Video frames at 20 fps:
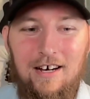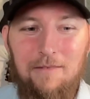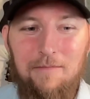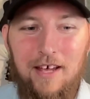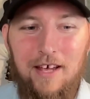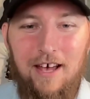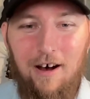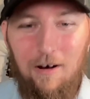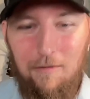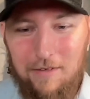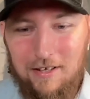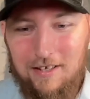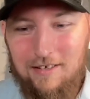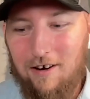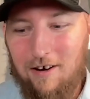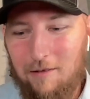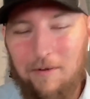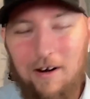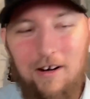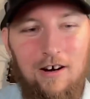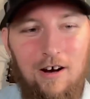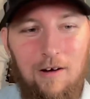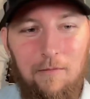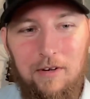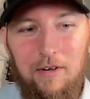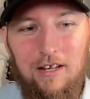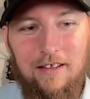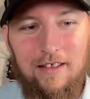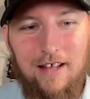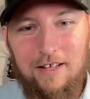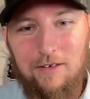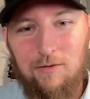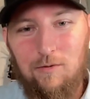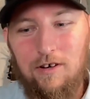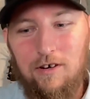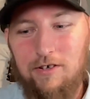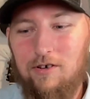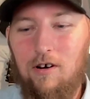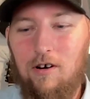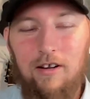Helped me start my company, and that's
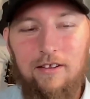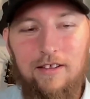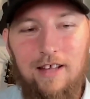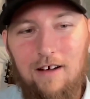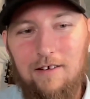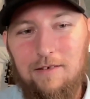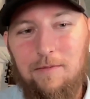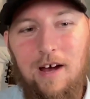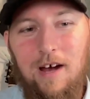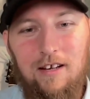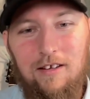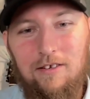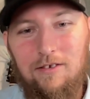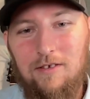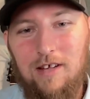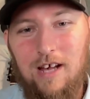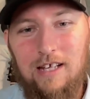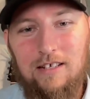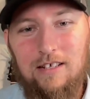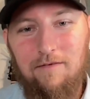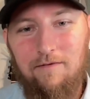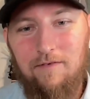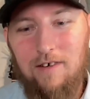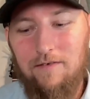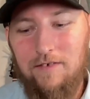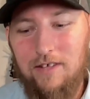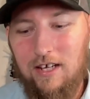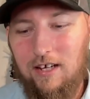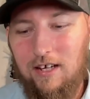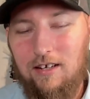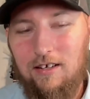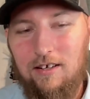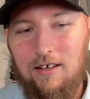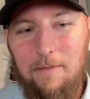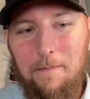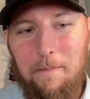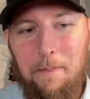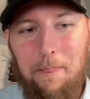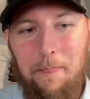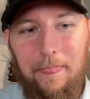where it started. That was back in 2015,
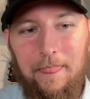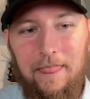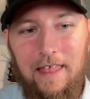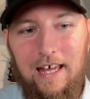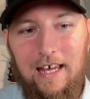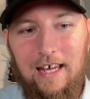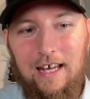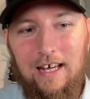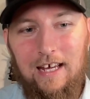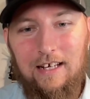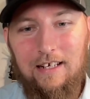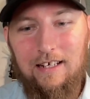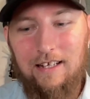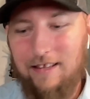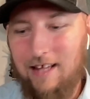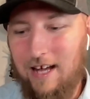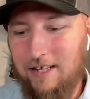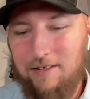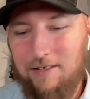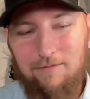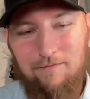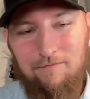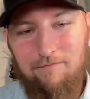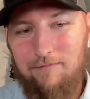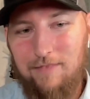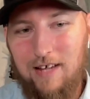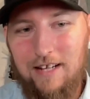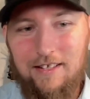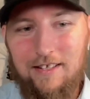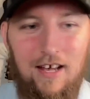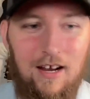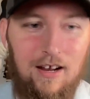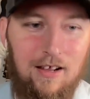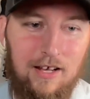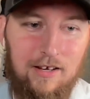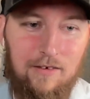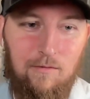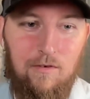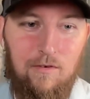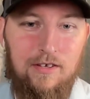and that's kind
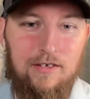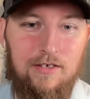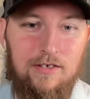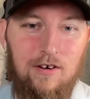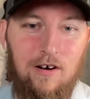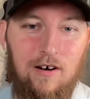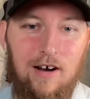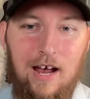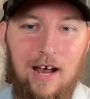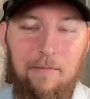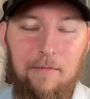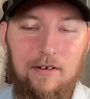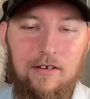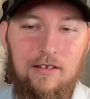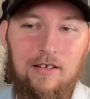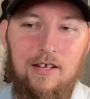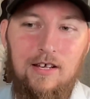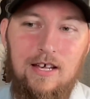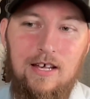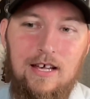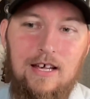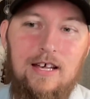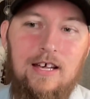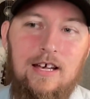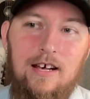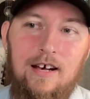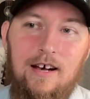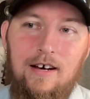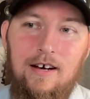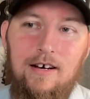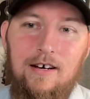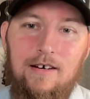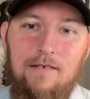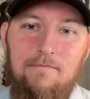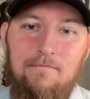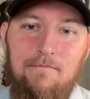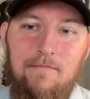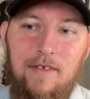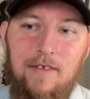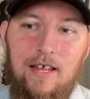of like where the start happened.
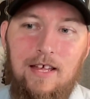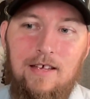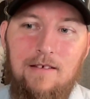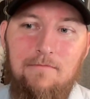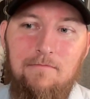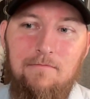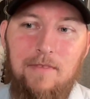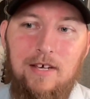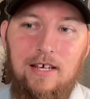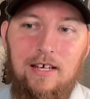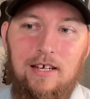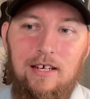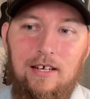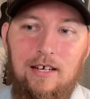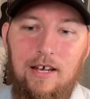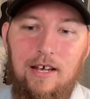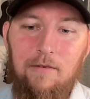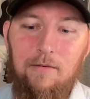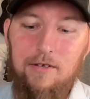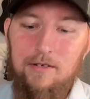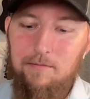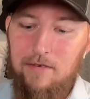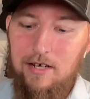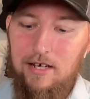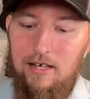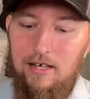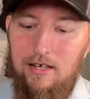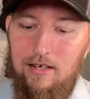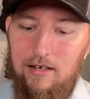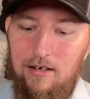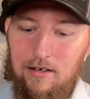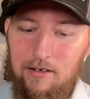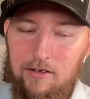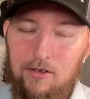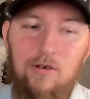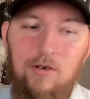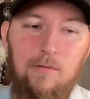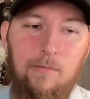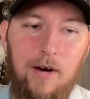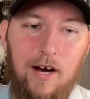Um, it was me,
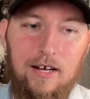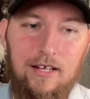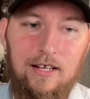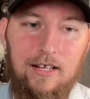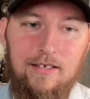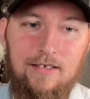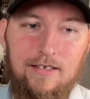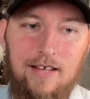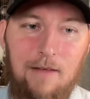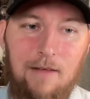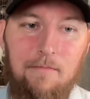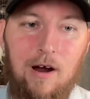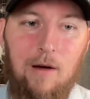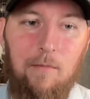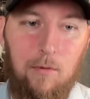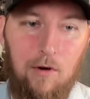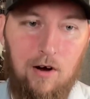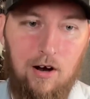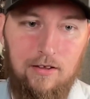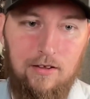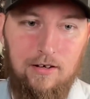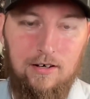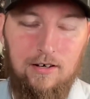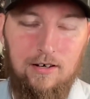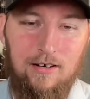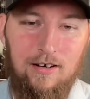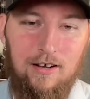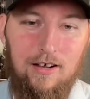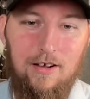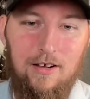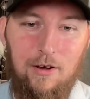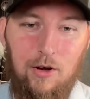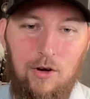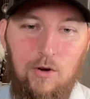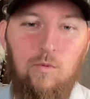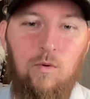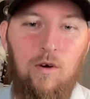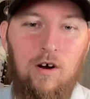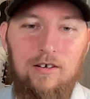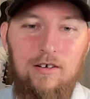two buddies, and my brother
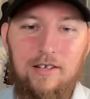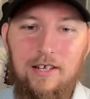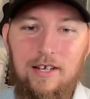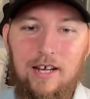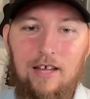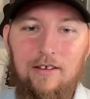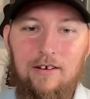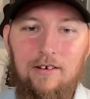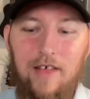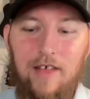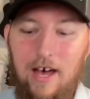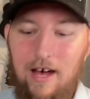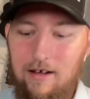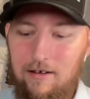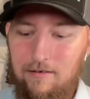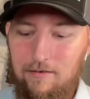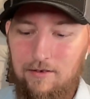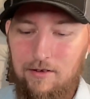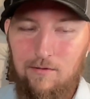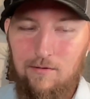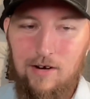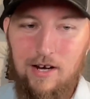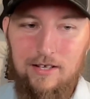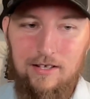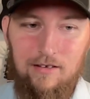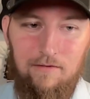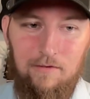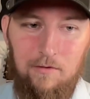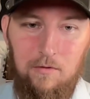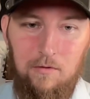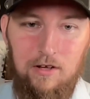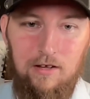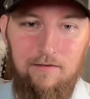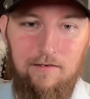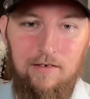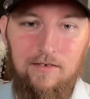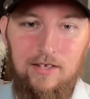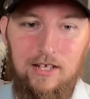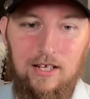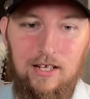who worked together that the rest of
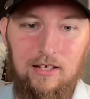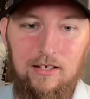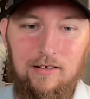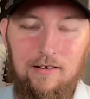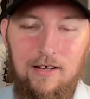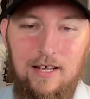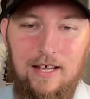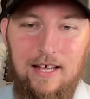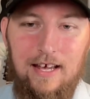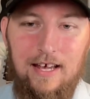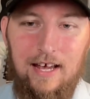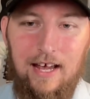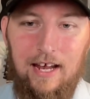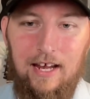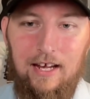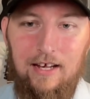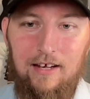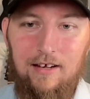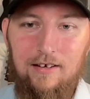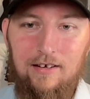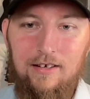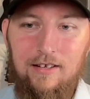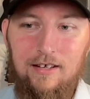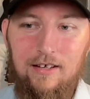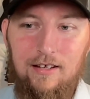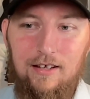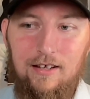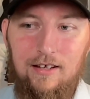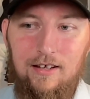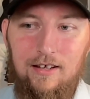2015, and